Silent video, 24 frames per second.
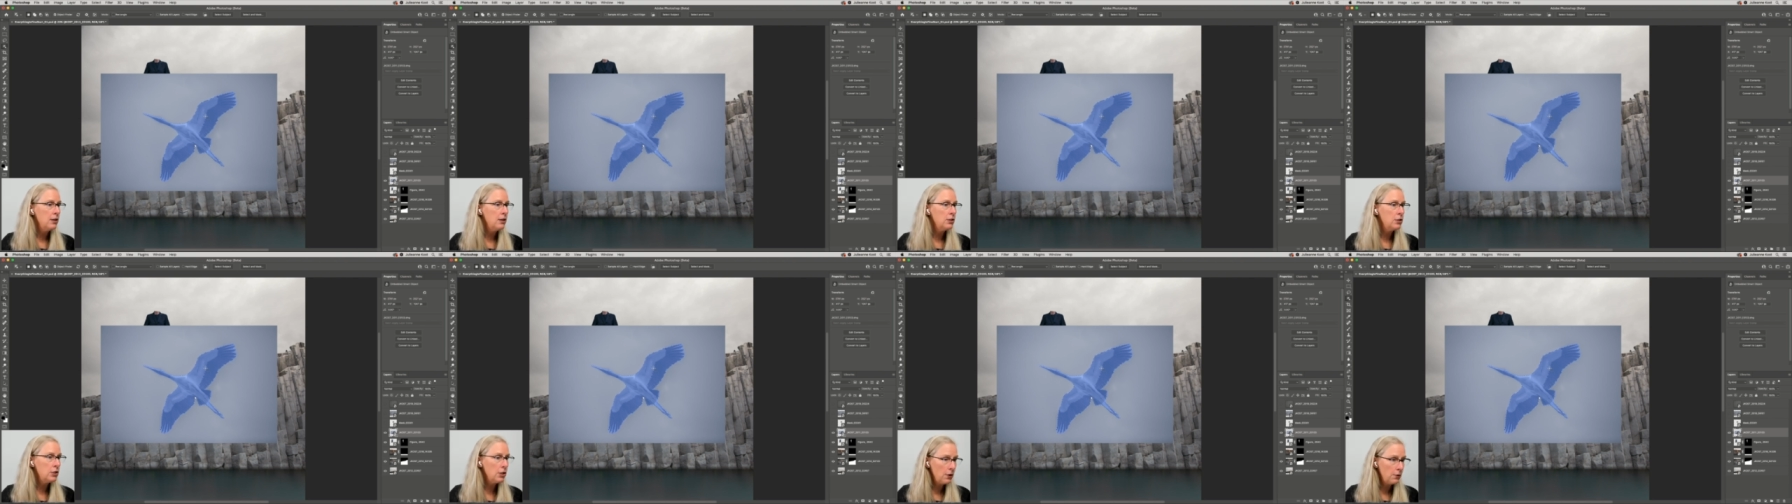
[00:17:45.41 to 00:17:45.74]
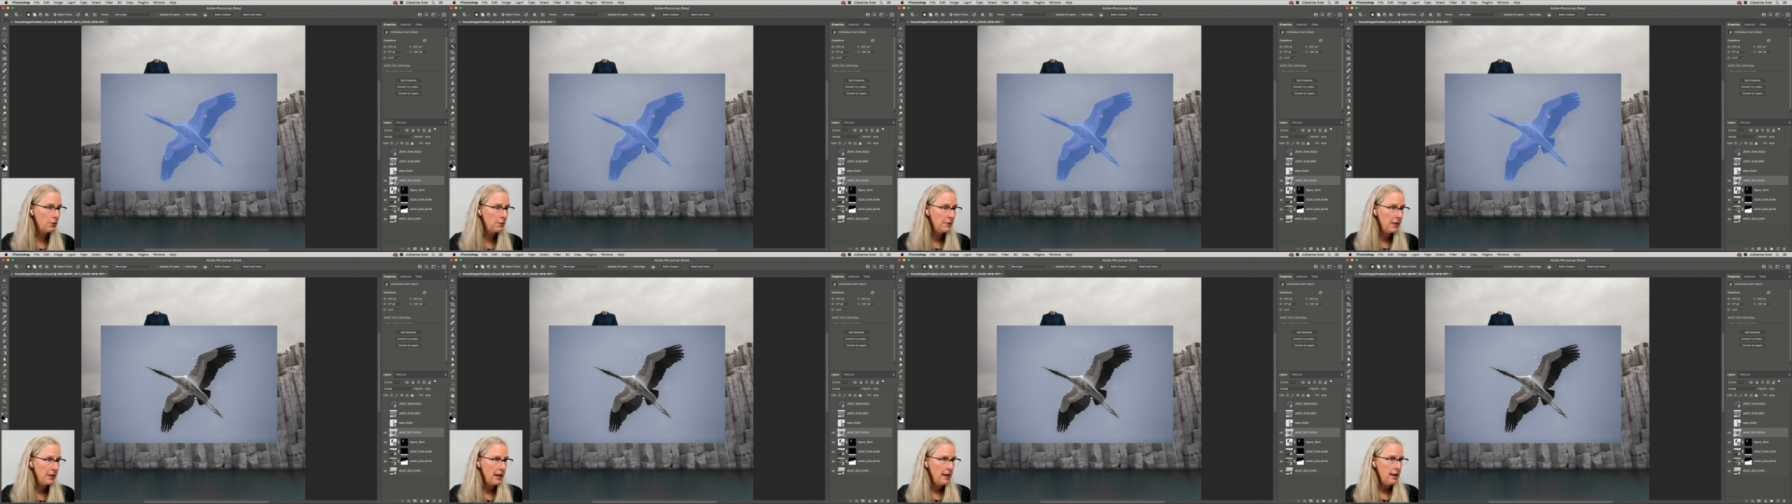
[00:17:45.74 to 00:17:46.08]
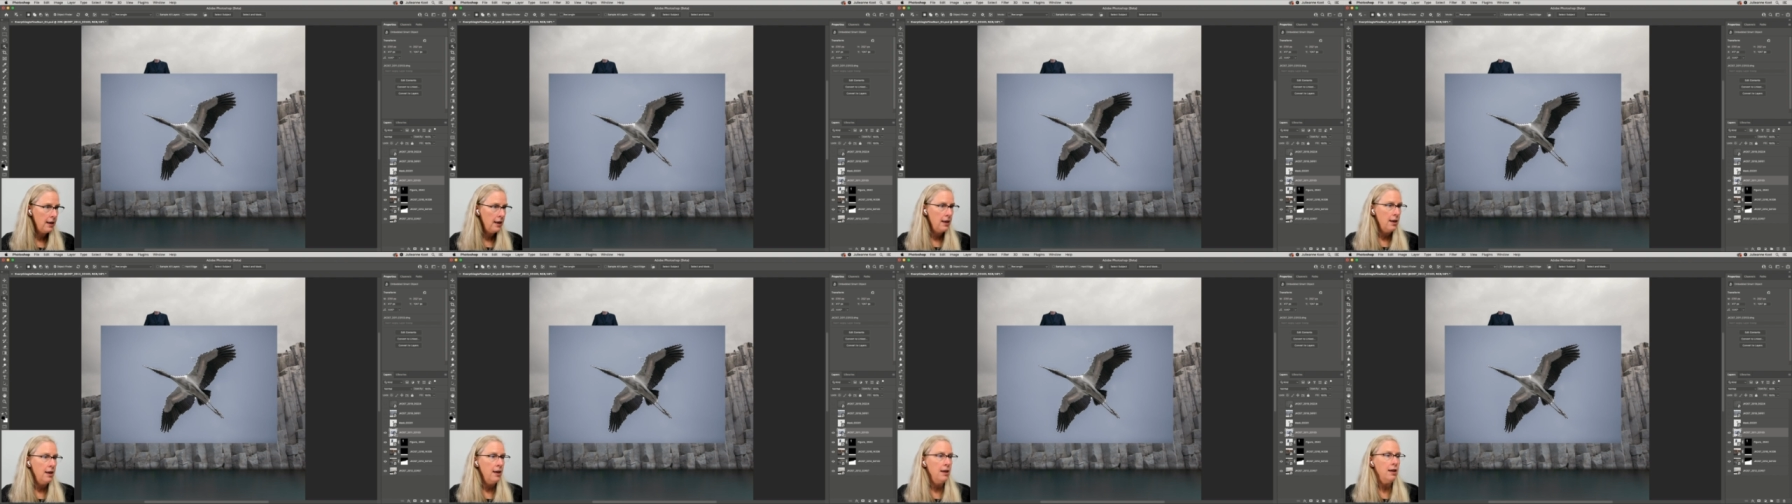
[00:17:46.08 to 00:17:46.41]
So
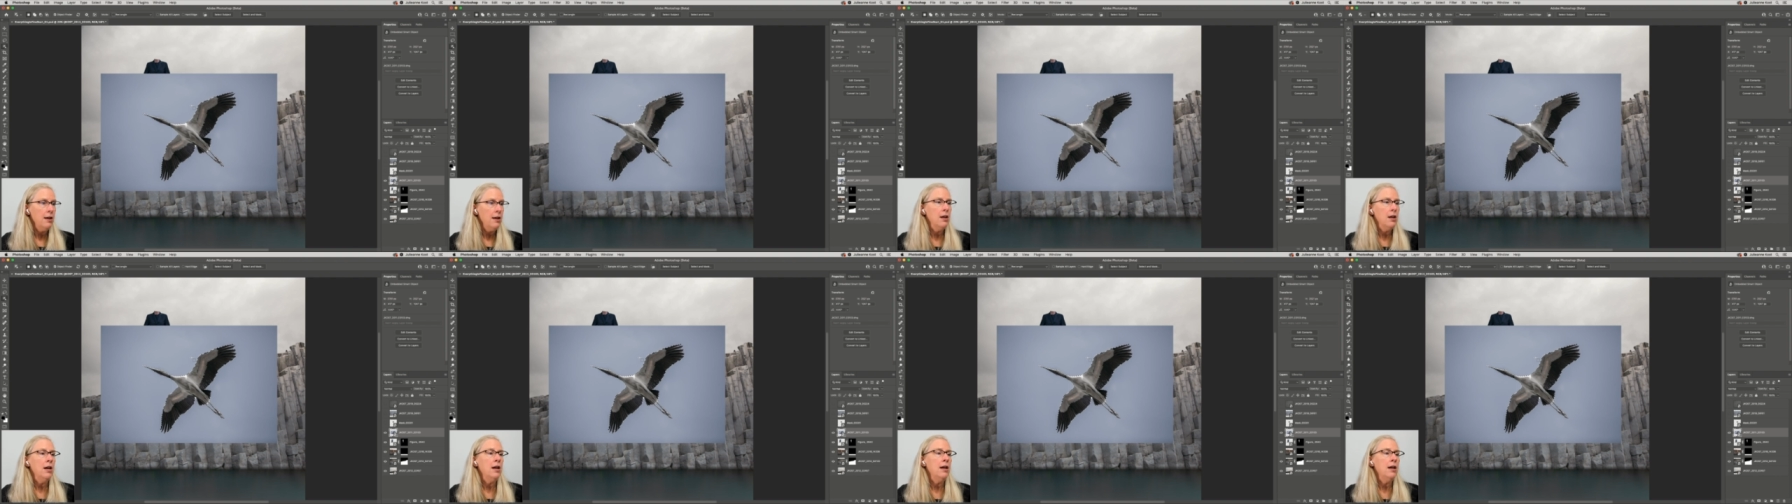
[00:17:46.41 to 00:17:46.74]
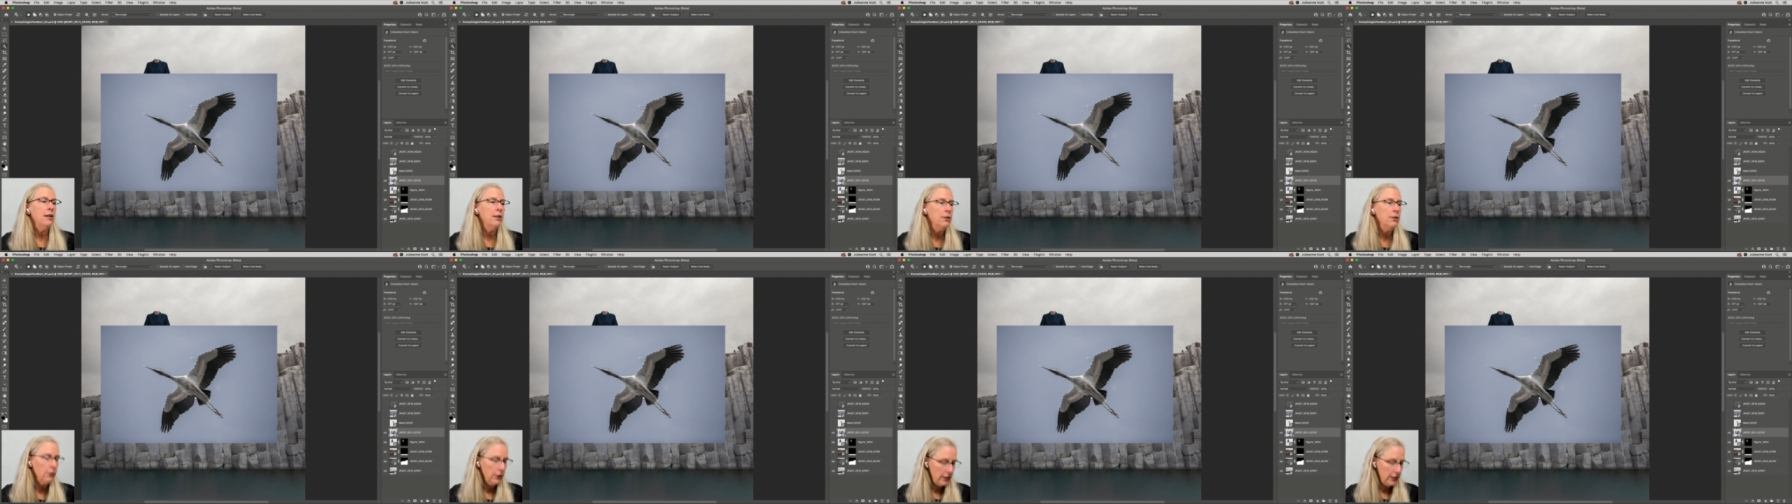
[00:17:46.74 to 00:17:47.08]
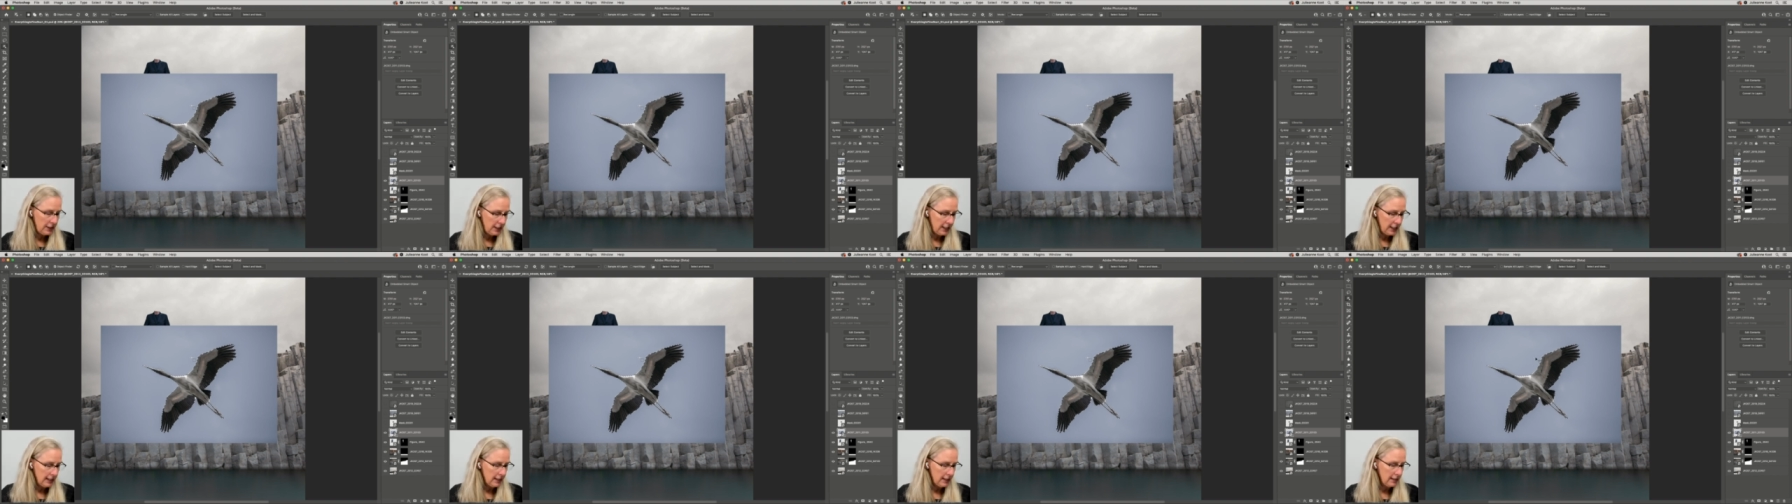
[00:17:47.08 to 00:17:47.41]
the
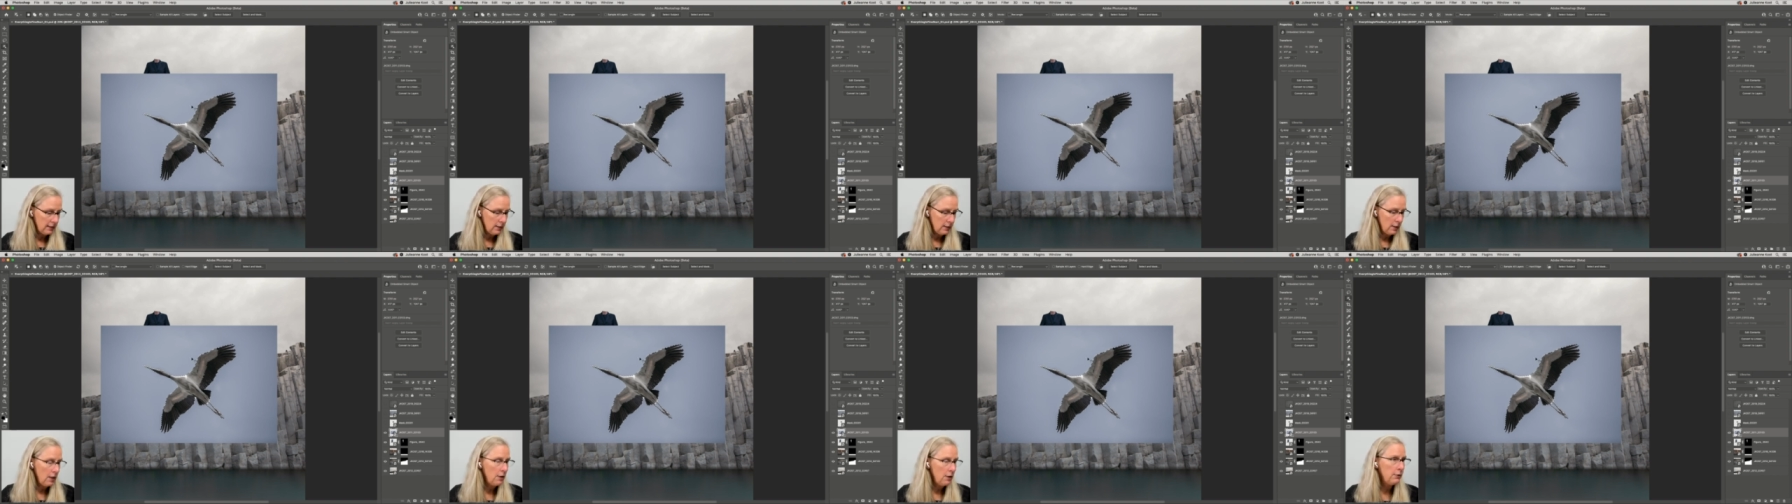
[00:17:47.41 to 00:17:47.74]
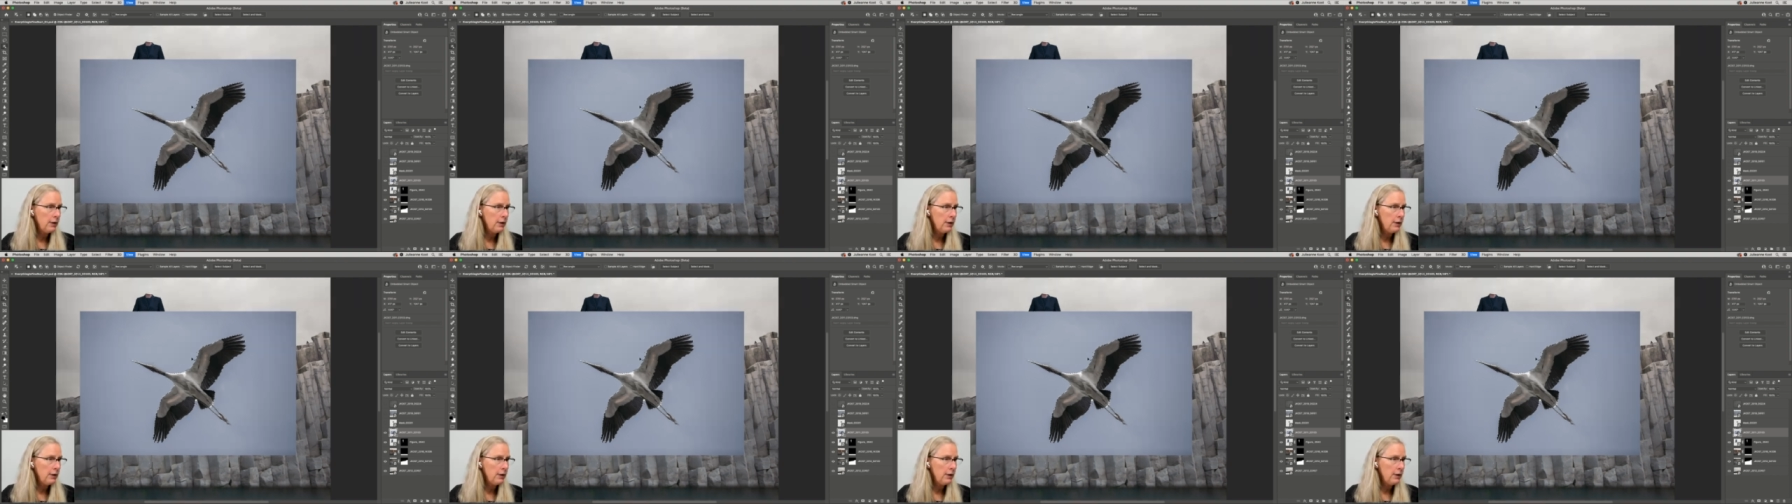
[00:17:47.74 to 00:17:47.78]
only thing is